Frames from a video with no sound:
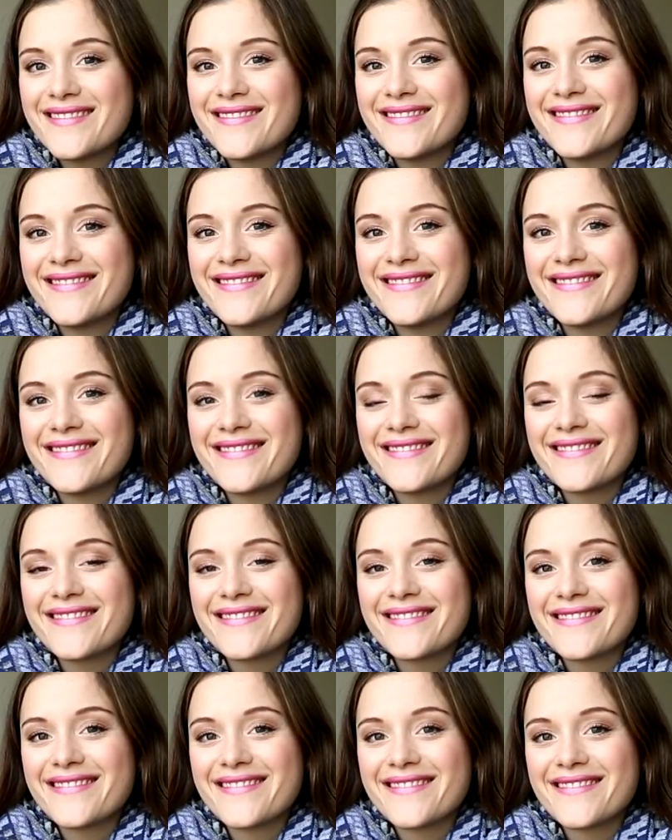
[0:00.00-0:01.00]

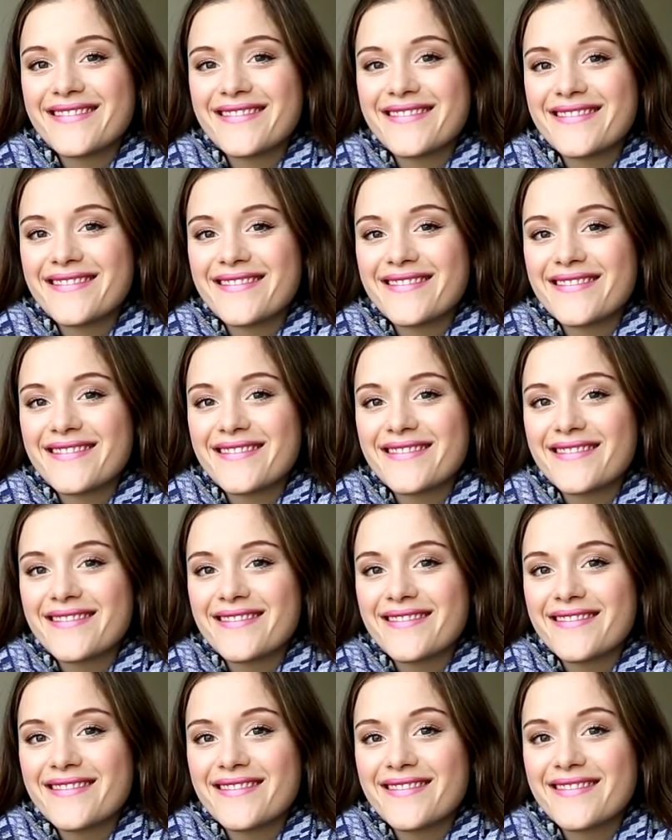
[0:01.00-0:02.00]

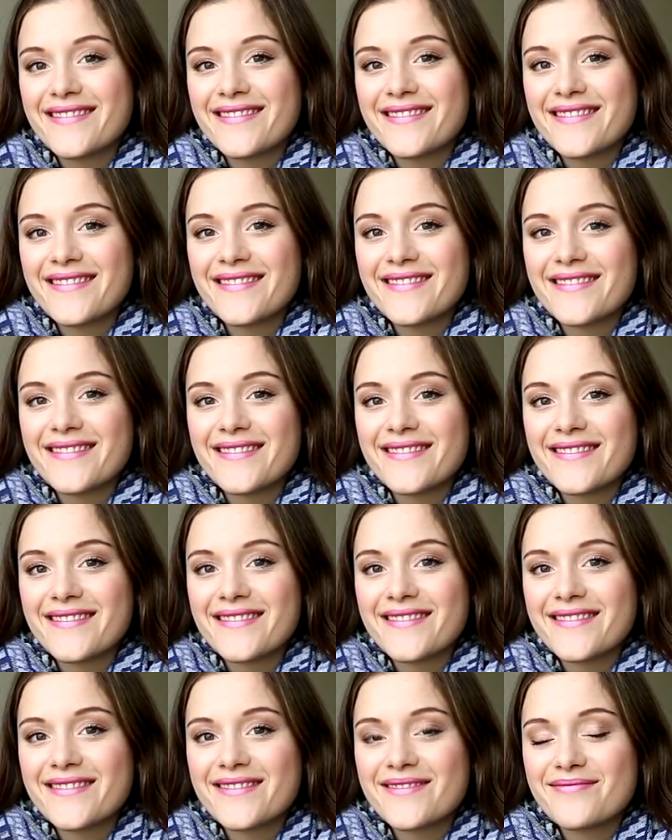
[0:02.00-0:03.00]

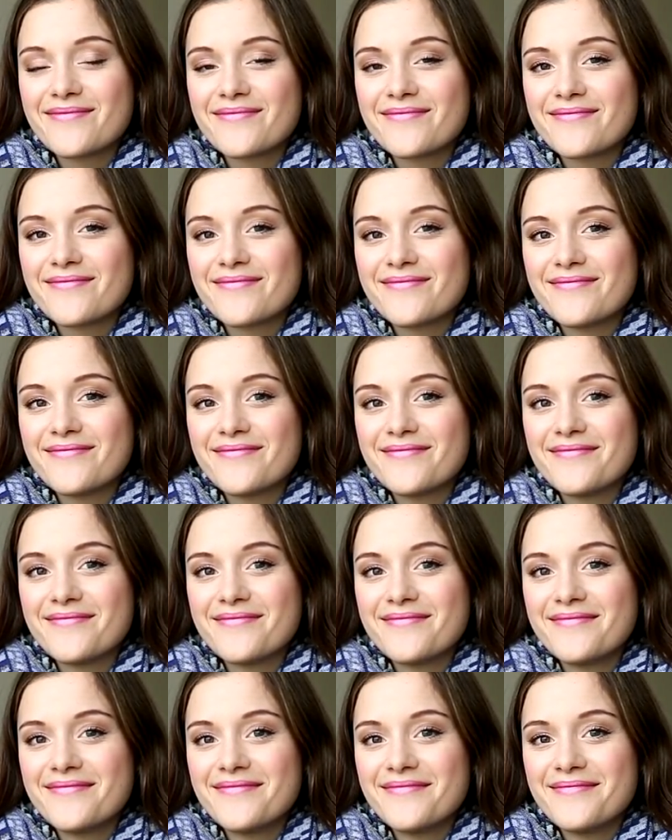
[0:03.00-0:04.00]
[no speech]